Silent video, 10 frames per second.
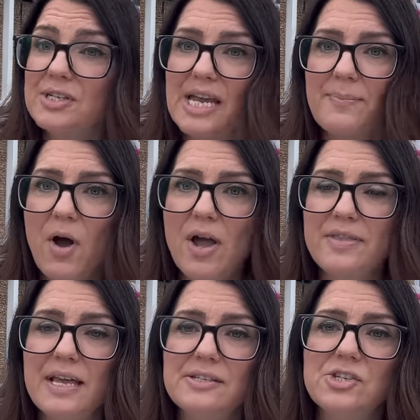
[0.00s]
can take part in
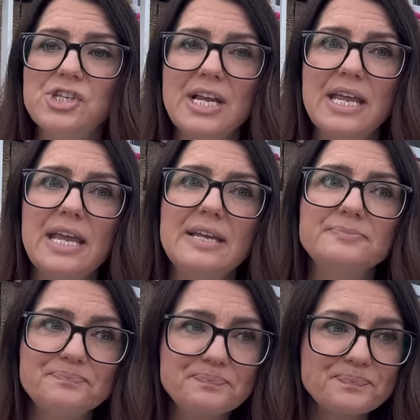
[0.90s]
this. Jenny
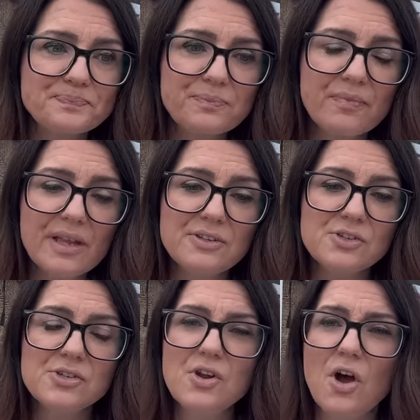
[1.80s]

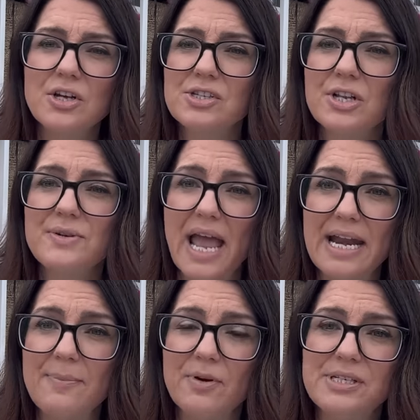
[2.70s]
does not exclude
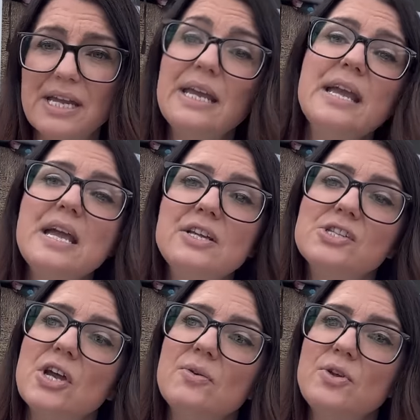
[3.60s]
anybody.
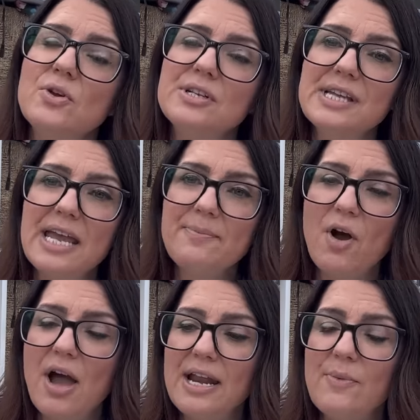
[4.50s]
So you can take
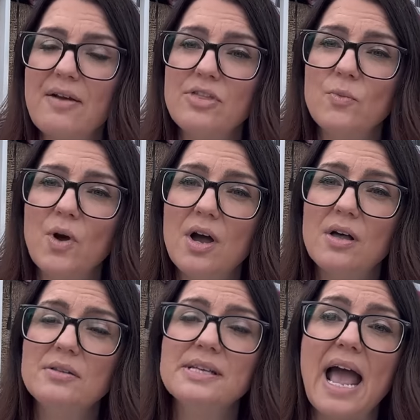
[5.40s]
part anywhere in the
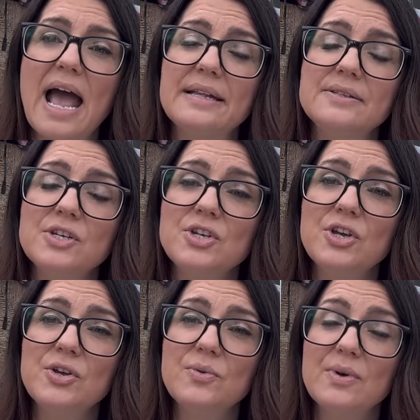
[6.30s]
world, and
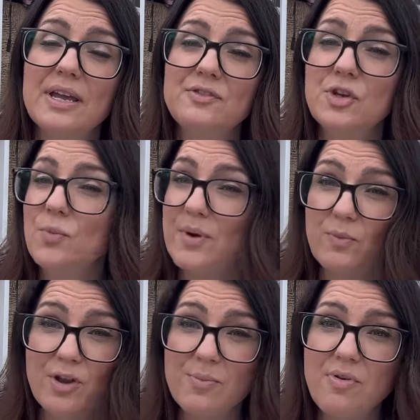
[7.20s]
if you win
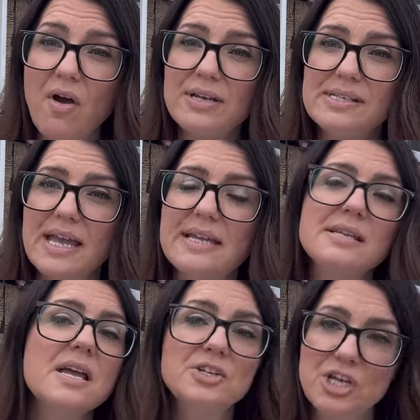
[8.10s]
one of the prizes,
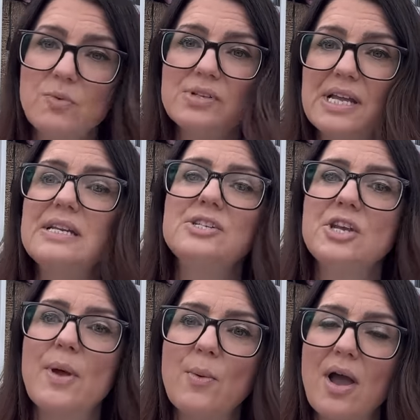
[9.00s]
she will send it to
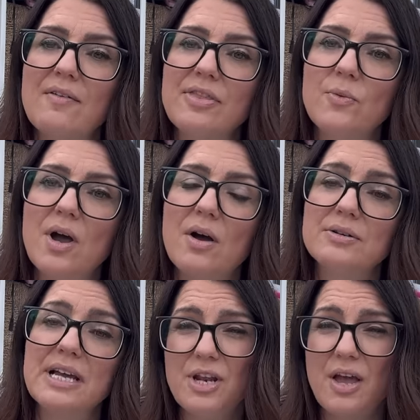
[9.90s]
you anywhere in the
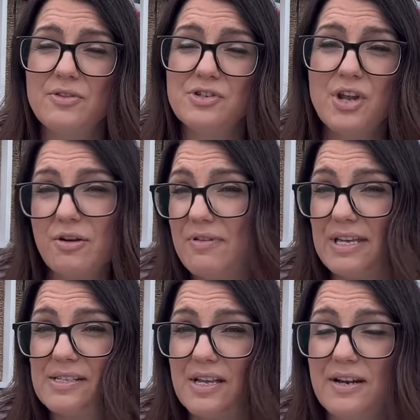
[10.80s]
world. You know, there's no
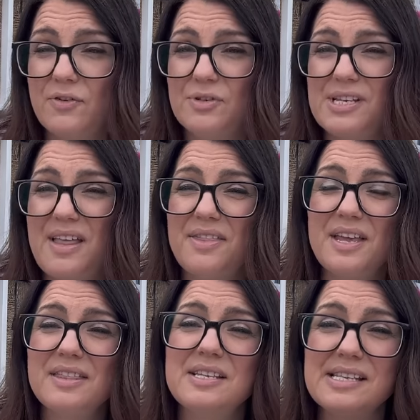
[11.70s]
reason, if you're sitting there
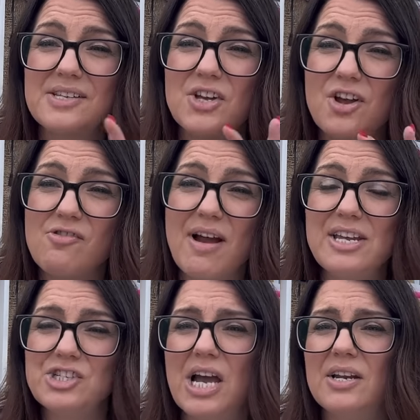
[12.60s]
thinking this sounds like a
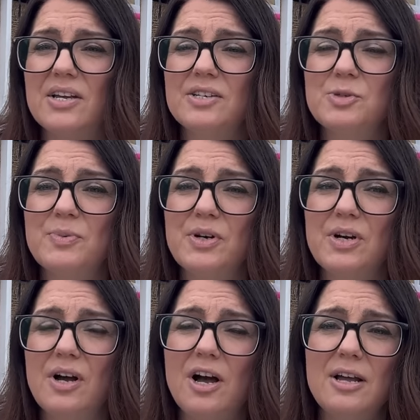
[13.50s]
great challenge,
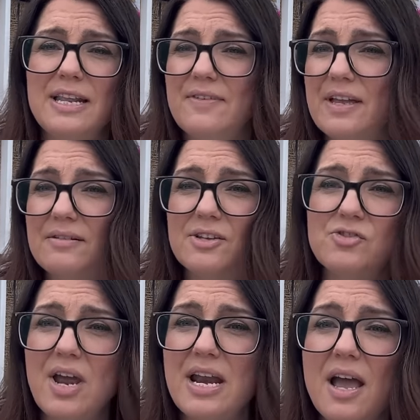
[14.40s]
but I live in
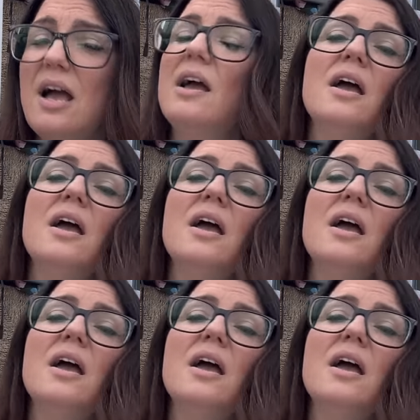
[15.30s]
Australia,